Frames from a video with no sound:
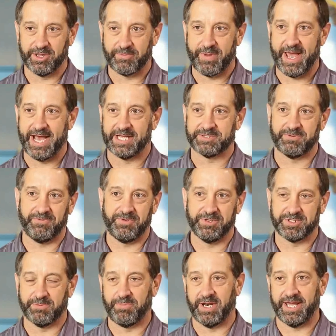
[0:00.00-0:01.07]
in the past, we've
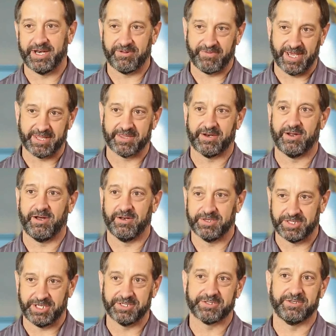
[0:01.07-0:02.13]
used a blend of ethanol
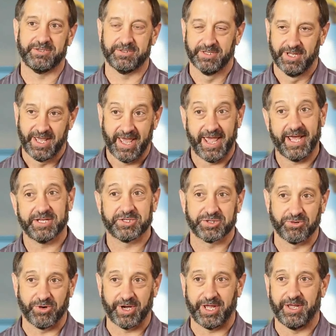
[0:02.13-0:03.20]
and diesel and
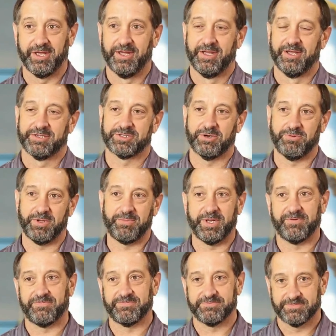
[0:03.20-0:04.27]
soy, so we've
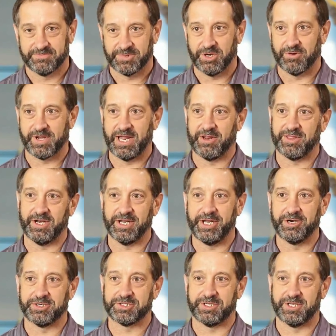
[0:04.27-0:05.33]
been kind of the
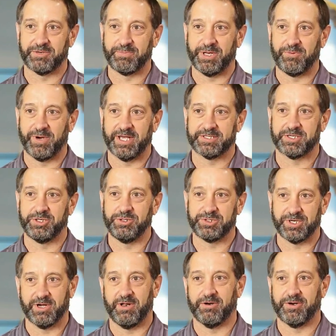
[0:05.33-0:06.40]
leaders in the Midwest in
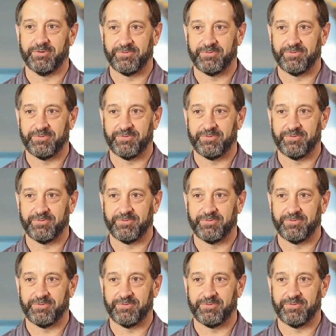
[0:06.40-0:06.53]
using all of